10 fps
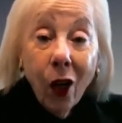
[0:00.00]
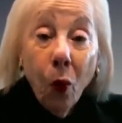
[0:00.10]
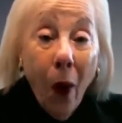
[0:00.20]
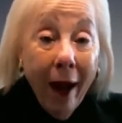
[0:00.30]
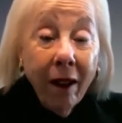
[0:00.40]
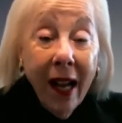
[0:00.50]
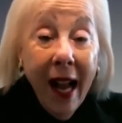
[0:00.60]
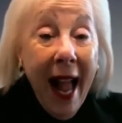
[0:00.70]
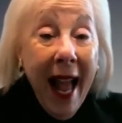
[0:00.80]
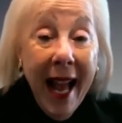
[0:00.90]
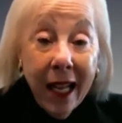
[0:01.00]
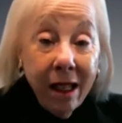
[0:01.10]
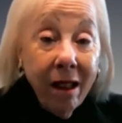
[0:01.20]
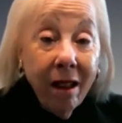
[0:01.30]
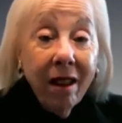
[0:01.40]
Well,
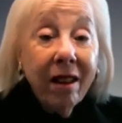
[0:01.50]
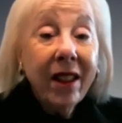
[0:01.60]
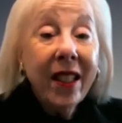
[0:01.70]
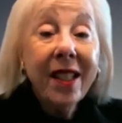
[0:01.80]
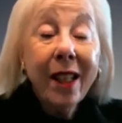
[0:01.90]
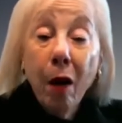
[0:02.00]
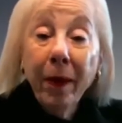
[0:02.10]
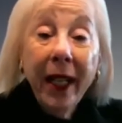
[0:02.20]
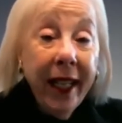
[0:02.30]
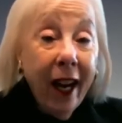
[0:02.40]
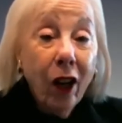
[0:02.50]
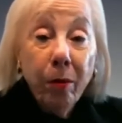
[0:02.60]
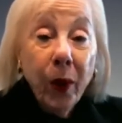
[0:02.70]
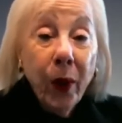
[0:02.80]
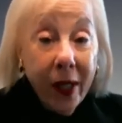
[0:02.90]
as this company,
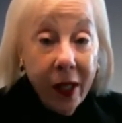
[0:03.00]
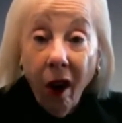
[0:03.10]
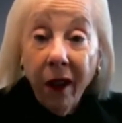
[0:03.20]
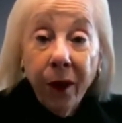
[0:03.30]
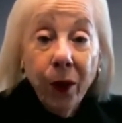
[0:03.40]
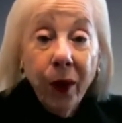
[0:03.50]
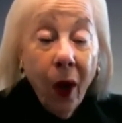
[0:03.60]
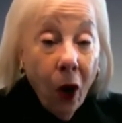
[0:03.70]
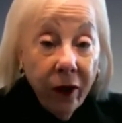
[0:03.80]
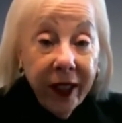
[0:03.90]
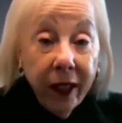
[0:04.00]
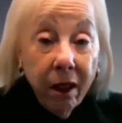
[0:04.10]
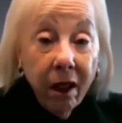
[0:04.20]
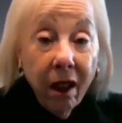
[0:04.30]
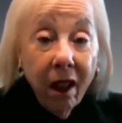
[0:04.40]
Caribou, has gone through COVID,
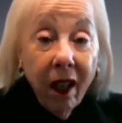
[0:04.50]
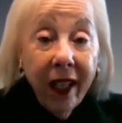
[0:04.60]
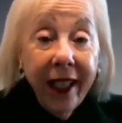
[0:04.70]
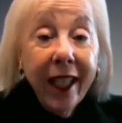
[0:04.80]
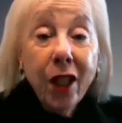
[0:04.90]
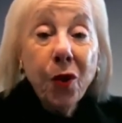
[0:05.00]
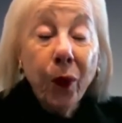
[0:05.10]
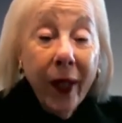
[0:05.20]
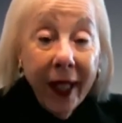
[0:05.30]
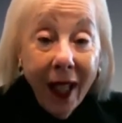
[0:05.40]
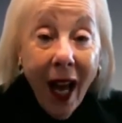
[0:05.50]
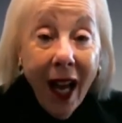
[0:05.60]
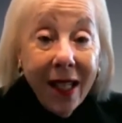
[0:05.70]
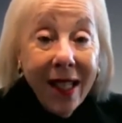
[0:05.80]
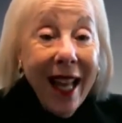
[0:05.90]
it has
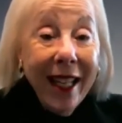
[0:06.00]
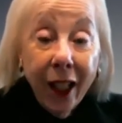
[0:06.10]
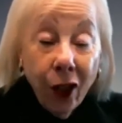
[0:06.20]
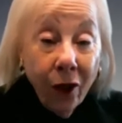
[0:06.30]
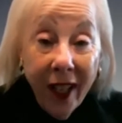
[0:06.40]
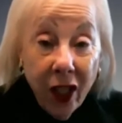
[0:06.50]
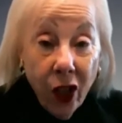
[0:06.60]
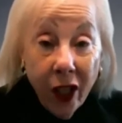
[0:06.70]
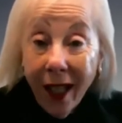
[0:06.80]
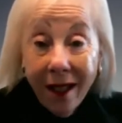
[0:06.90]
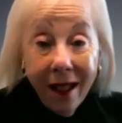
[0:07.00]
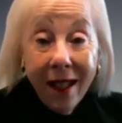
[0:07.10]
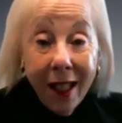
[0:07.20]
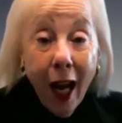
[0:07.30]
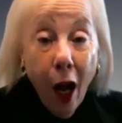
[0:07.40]
realized that innovation doesn't
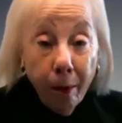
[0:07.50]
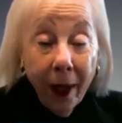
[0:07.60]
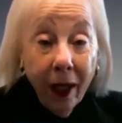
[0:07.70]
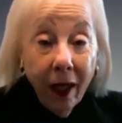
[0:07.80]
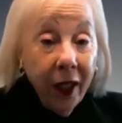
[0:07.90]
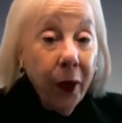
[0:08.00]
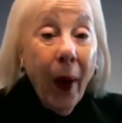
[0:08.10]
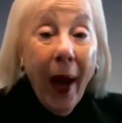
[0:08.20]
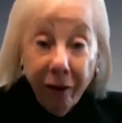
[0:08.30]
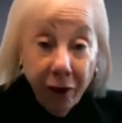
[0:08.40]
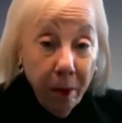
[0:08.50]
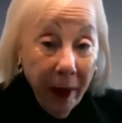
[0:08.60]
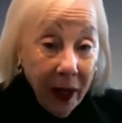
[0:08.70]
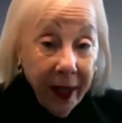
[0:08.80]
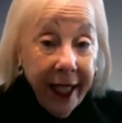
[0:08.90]
stop. You have to
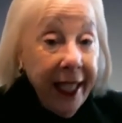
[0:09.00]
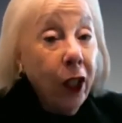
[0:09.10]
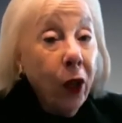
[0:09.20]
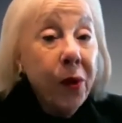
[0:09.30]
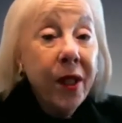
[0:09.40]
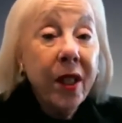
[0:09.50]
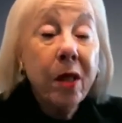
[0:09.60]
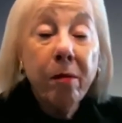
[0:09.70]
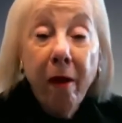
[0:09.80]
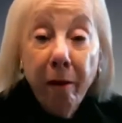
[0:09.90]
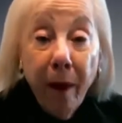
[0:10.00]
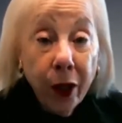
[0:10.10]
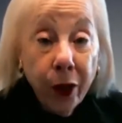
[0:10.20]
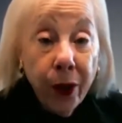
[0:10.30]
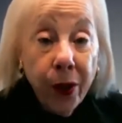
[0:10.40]
build an ecosystem of
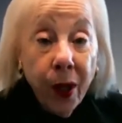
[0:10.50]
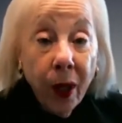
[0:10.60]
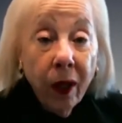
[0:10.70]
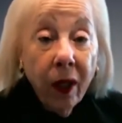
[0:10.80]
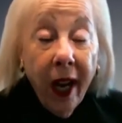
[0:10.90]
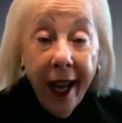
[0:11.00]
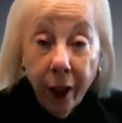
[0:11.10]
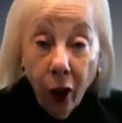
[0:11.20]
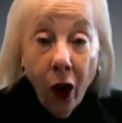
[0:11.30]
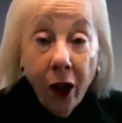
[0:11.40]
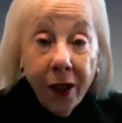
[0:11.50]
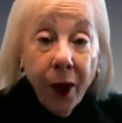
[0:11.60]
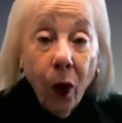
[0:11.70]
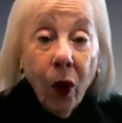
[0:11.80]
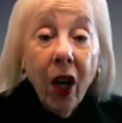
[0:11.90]
partners and
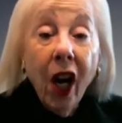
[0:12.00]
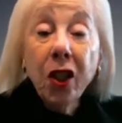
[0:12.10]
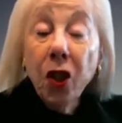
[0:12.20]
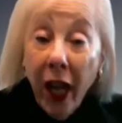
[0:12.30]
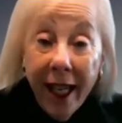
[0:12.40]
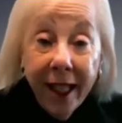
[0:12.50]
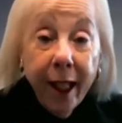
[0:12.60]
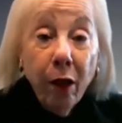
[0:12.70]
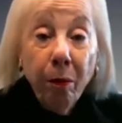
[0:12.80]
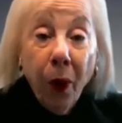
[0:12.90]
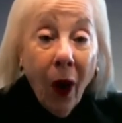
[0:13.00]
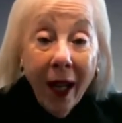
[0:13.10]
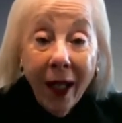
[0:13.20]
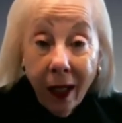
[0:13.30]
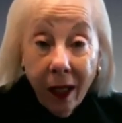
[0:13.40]
also adjacent
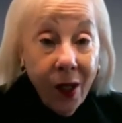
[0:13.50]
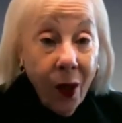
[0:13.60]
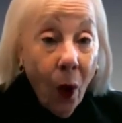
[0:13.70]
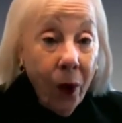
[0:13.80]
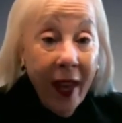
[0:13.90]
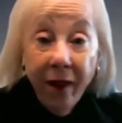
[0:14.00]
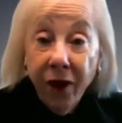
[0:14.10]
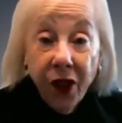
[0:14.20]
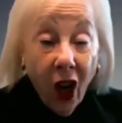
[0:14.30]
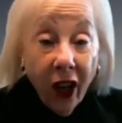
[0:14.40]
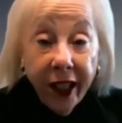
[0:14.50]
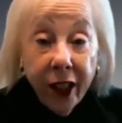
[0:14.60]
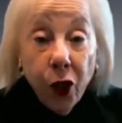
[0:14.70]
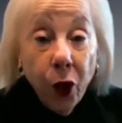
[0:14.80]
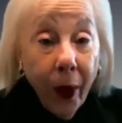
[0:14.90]
products. So they've
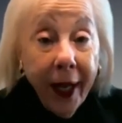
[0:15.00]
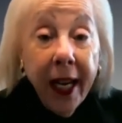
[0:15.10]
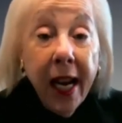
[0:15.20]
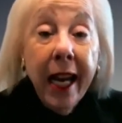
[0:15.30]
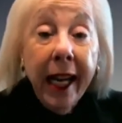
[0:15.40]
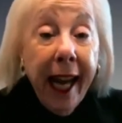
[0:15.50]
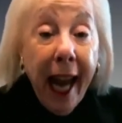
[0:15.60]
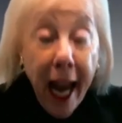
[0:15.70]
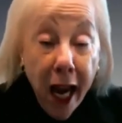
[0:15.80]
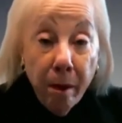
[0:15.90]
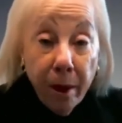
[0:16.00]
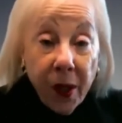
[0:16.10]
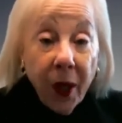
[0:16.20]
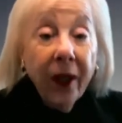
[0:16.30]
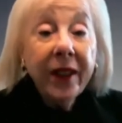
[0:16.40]
started doing
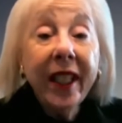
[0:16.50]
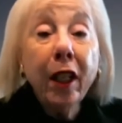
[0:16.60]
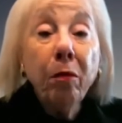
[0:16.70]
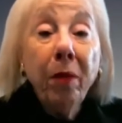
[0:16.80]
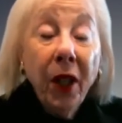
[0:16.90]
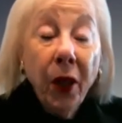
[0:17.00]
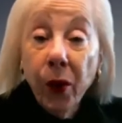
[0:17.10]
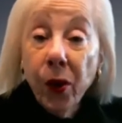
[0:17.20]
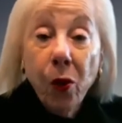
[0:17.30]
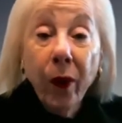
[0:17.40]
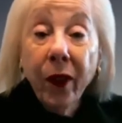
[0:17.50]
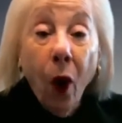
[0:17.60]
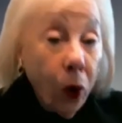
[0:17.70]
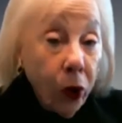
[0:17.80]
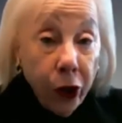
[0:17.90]
games that can be used with
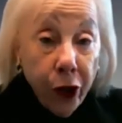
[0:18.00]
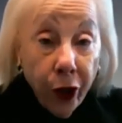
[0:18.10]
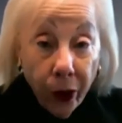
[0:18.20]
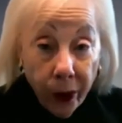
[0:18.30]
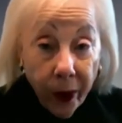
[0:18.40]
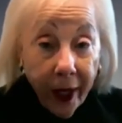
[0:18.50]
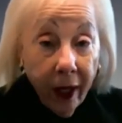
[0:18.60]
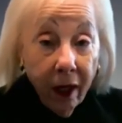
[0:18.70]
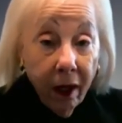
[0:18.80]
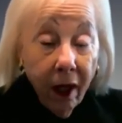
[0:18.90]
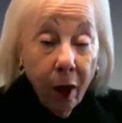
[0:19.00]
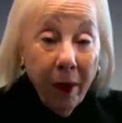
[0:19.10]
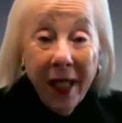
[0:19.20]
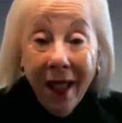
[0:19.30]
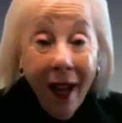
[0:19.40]
older children.
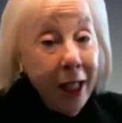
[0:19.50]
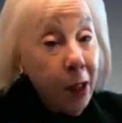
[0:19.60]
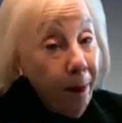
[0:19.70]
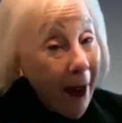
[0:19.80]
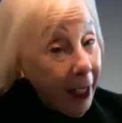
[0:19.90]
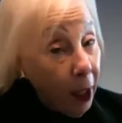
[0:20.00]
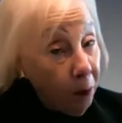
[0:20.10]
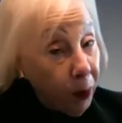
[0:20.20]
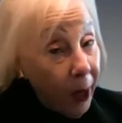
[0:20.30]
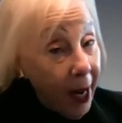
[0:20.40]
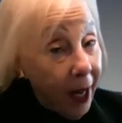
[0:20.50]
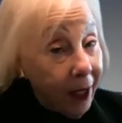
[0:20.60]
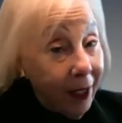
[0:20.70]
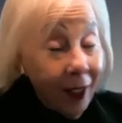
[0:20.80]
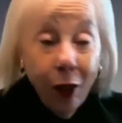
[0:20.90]
Besides baking
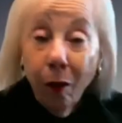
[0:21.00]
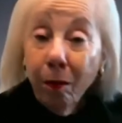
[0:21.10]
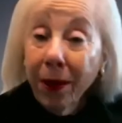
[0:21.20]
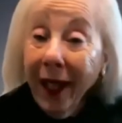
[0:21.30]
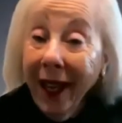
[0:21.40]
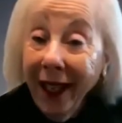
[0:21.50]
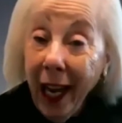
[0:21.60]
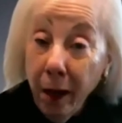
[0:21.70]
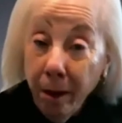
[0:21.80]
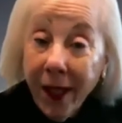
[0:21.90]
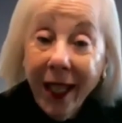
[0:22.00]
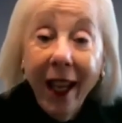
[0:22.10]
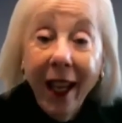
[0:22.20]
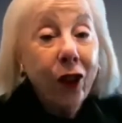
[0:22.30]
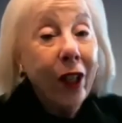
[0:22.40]
bread, playing games
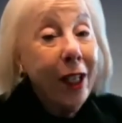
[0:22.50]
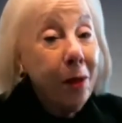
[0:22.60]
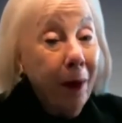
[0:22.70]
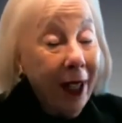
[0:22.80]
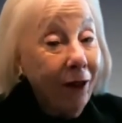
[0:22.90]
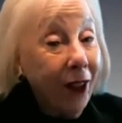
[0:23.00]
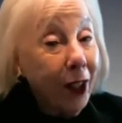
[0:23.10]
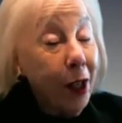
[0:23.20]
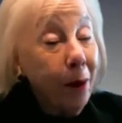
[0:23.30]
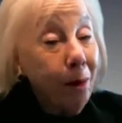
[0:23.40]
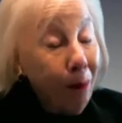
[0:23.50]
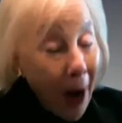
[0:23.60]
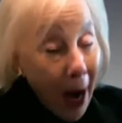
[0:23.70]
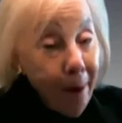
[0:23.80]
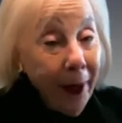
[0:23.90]
together has been a very
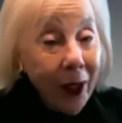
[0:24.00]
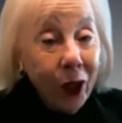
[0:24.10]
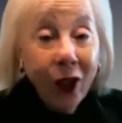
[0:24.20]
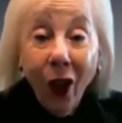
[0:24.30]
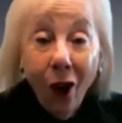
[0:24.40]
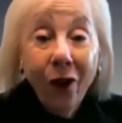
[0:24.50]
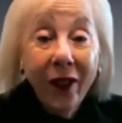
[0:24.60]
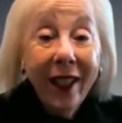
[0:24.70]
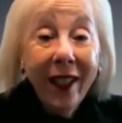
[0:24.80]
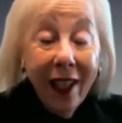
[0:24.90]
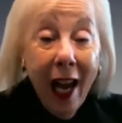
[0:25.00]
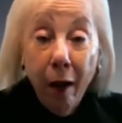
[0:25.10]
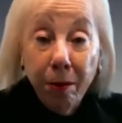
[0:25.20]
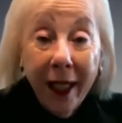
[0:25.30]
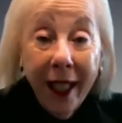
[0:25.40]
popular COVID
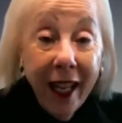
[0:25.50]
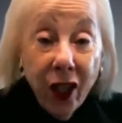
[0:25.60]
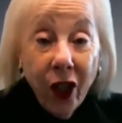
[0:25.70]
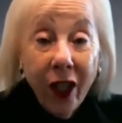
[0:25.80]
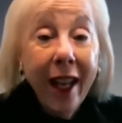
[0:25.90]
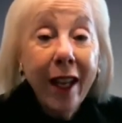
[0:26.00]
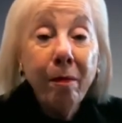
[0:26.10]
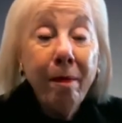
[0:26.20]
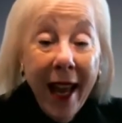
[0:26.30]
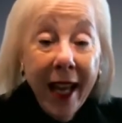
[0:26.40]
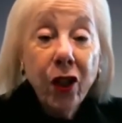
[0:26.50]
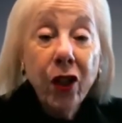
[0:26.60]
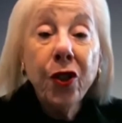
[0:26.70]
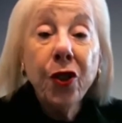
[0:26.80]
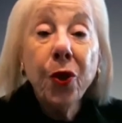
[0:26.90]
application. And
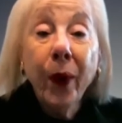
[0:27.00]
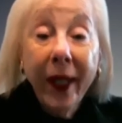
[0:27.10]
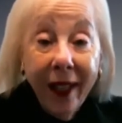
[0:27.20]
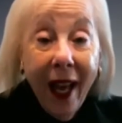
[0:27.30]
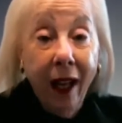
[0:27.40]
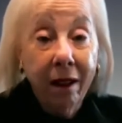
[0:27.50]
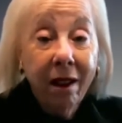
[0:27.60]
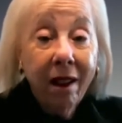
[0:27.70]
imagine doing that